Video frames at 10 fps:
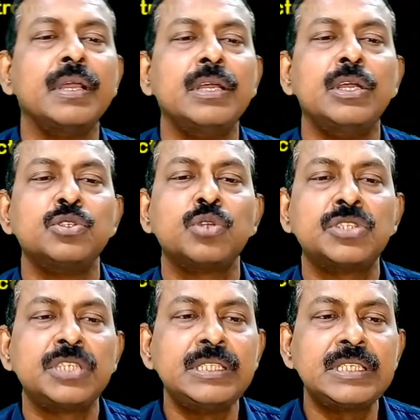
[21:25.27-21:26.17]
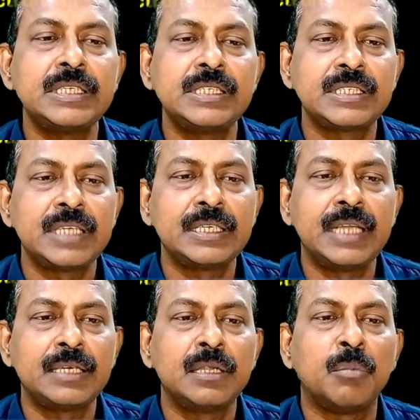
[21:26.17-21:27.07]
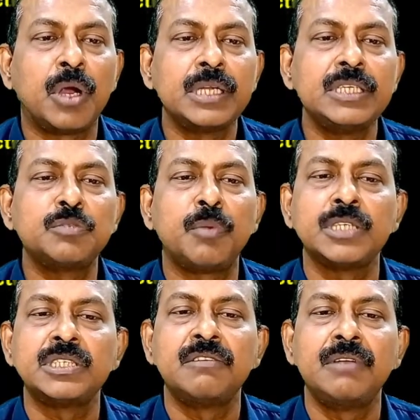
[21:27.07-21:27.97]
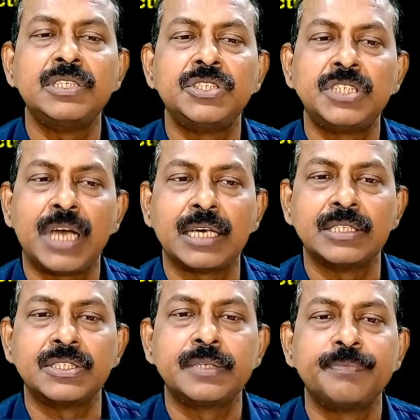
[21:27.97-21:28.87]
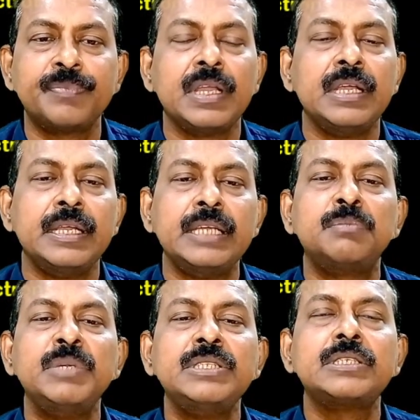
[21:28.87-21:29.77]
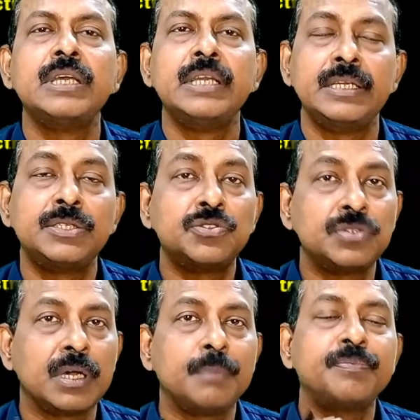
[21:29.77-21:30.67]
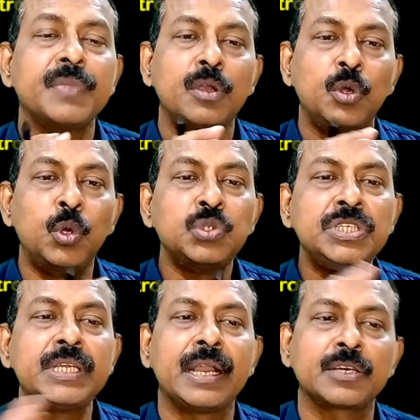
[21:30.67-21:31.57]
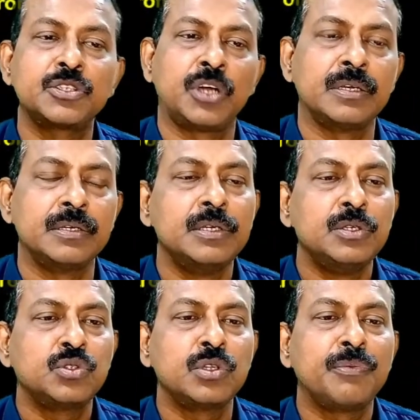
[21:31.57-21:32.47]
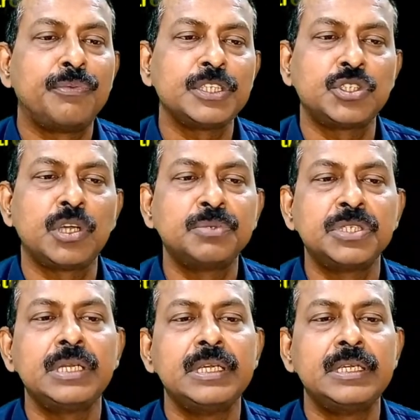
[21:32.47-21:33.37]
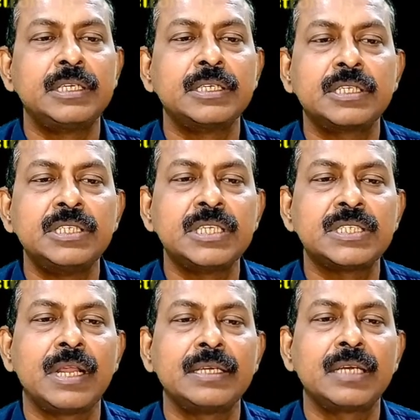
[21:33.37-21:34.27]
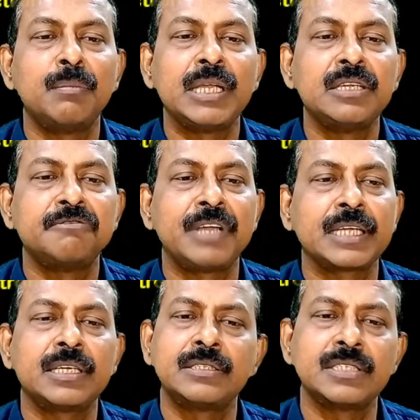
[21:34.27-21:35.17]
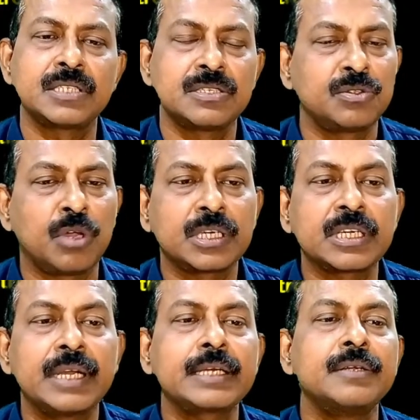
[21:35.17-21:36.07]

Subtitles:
So since it is said that the body is positively charged, it means it is losing electron. So the first option, it increases slightly by a factor, this is not correct.